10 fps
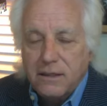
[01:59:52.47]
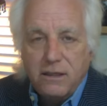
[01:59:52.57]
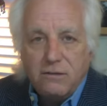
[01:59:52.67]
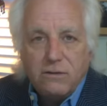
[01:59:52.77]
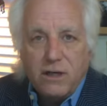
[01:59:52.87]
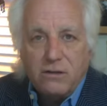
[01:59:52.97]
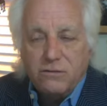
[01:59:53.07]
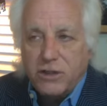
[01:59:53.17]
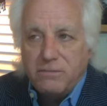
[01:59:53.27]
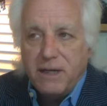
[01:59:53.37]
You don't
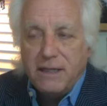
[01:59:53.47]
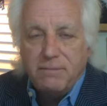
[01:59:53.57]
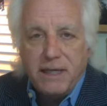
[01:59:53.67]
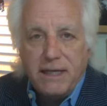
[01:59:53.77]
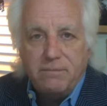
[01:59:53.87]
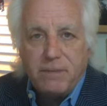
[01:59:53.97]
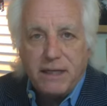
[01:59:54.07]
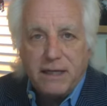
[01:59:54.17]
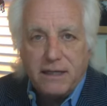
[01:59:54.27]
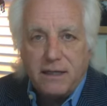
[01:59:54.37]
know. She might have been hit
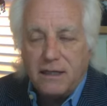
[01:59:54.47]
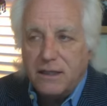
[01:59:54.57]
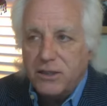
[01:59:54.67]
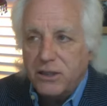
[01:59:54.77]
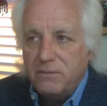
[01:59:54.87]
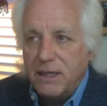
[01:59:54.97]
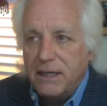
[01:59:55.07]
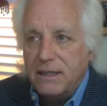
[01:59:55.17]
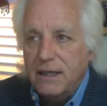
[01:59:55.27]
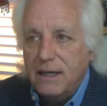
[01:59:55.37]
by a car. She
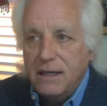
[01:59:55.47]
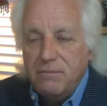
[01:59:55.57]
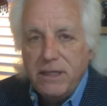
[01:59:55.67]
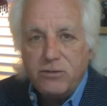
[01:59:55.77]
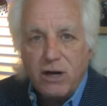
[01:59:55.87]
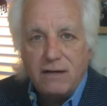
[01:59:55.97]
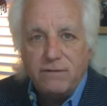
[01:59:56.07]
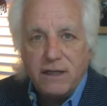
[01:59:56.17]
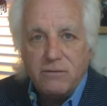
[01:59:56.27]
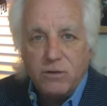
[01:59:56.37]
might be
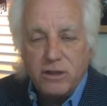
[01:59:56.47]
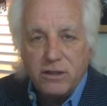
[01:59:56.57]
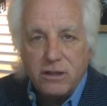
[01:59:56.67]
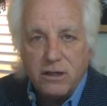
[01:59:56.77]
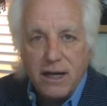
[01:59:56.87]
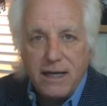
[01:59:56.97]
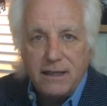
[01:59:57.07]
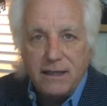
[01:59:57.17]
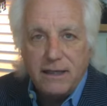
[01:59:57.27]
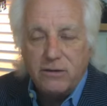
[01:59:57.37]
traveling with her
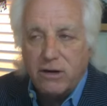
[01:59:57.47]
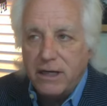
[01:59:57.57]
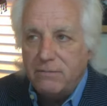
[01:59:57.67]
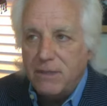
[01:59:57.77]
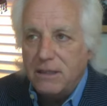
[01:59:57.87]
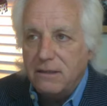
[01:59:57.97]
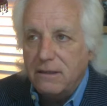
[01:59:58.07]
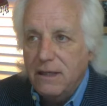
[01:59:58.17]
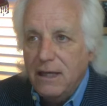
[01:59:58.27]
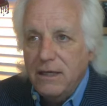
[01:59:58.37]
ailing
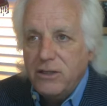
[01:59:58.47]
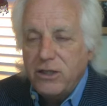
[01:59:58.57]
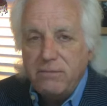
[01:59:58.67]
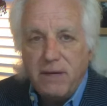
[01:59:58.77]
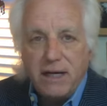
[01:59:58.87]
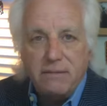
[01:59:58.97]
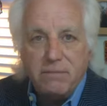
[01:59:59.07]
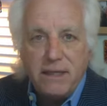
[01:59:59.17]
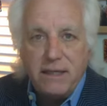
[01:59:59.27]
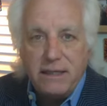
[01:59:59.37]
grandmother. She
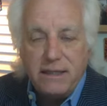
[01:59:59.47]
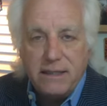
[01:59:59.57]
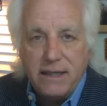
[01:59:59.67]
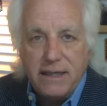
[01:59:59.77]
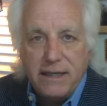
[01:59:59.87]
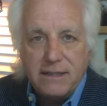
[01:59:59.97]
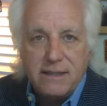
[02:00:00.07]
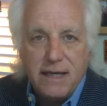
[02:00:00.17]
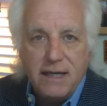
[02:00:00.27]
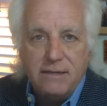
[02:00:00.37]
might be in
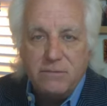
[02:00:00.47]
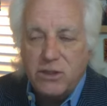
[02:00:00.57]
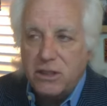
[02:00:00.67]
exams.